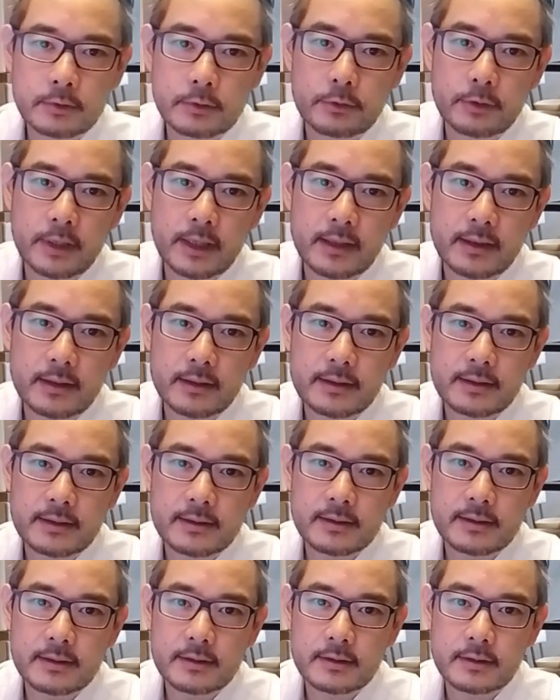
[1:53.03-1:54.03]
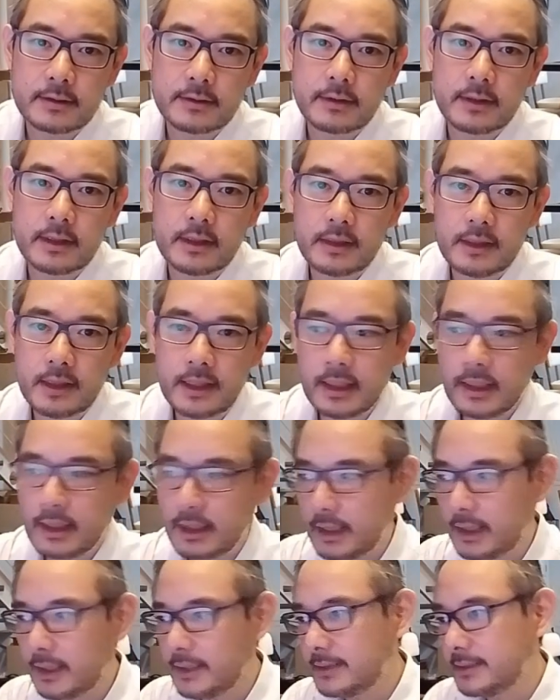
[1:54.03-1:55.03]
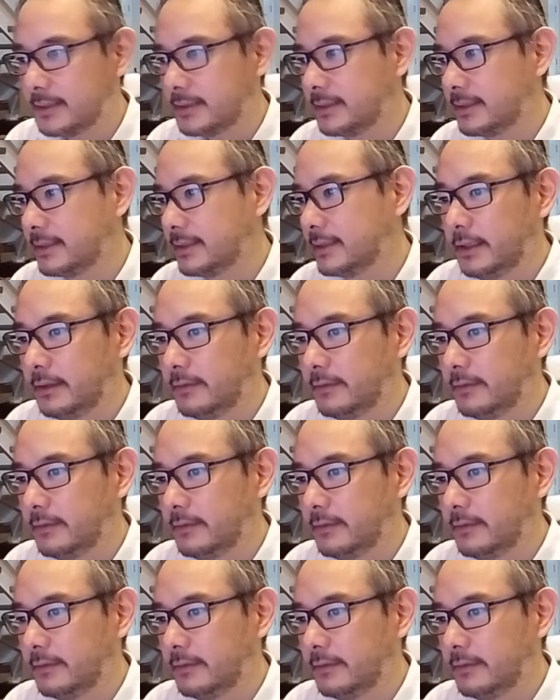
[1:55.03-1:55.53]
create an instance of the A class,